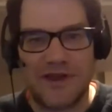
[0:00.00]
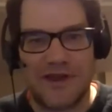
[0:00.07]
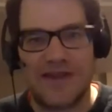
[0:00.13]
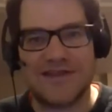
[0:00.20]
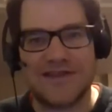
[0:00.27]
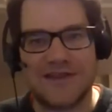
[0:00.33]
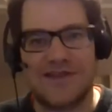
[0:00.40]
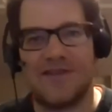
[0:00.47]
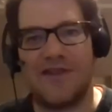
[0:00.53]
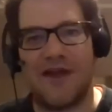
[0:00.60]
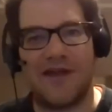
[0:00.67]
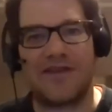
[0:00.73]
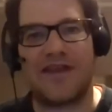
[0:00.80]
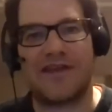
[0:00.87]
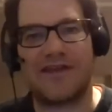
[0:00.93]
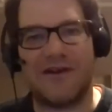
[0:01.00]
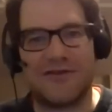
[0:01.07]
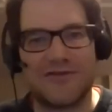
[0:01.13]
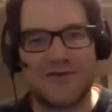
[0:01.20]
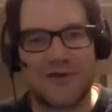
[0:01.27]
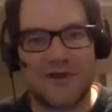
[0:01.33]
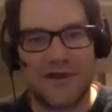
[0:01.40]
Like, it's a lot of that
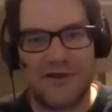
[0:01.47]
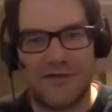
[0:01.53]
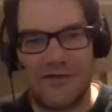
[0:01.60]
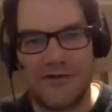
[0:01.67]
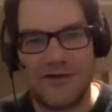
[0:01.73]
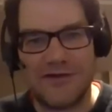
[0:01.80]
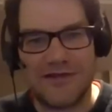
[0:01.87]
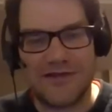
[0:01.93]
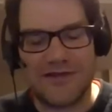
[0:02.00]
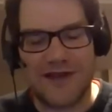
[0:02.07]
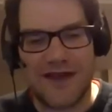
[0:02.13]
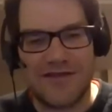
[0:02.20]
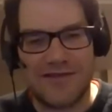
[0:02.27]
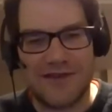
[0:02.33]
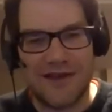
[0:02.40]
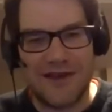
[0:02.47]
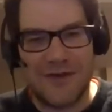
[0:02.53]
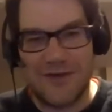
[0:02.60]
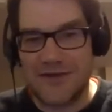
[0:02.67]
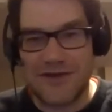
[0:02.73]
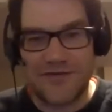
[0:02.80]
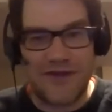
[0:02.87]
cultural evolution stuff,
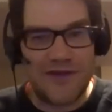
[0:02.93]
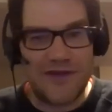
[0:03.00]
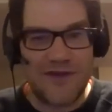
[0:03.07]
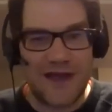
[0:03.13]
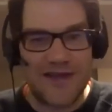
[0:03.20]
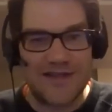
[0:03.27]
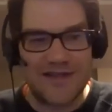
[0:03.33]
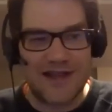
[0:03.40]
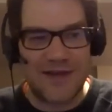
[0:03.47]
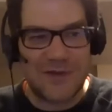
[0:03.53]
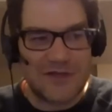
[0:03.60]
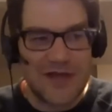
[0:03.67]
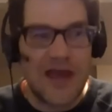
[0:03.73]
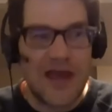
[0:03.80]
which I find fascinating,